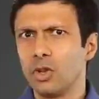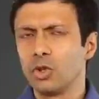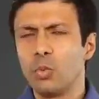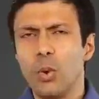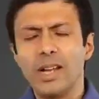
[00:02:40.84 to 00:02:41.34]

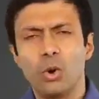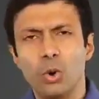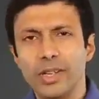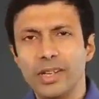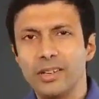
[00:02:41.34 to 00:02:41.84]
So while
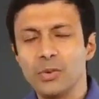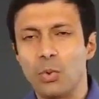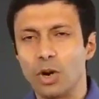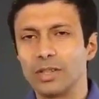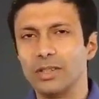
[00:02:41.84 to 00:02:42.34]
holding her in
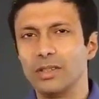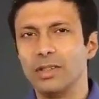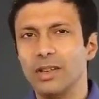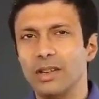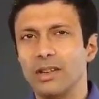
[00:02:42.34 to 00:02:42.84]
water,
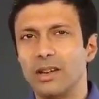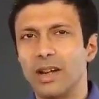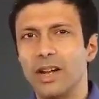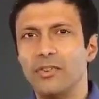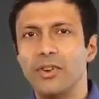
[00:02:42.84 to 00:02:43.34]

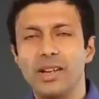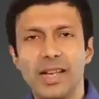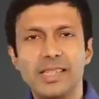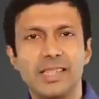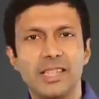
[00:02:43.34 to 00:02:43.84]
I
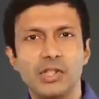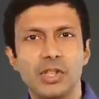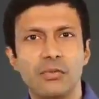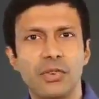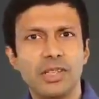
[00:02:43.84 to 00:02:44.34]
realized that
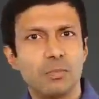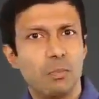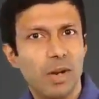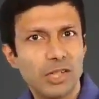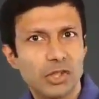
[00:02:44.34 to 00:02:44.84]
she feels
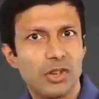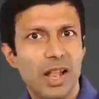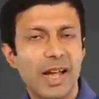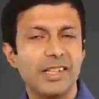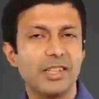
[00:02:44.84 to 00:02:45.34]
much
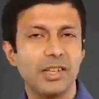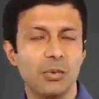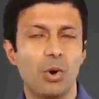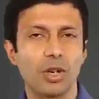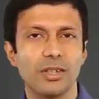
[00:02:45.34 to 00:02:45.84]
lighter
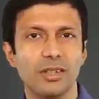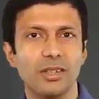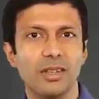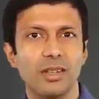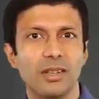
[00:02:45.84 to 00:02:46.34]
in water
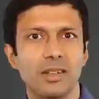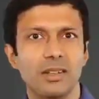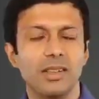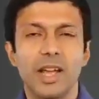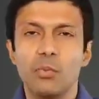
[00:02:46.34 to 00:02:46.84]

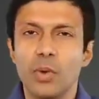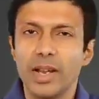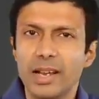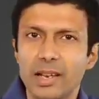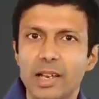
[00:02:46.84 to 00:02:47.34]
than when
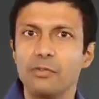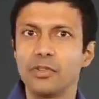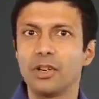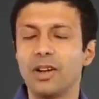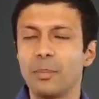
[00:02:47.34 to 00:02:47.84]
I
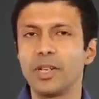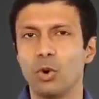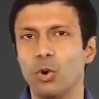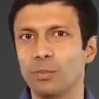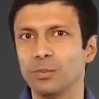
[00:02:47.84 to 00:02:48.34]
lift her up at
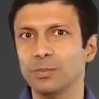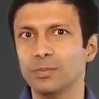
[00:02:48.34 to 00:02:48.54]
home.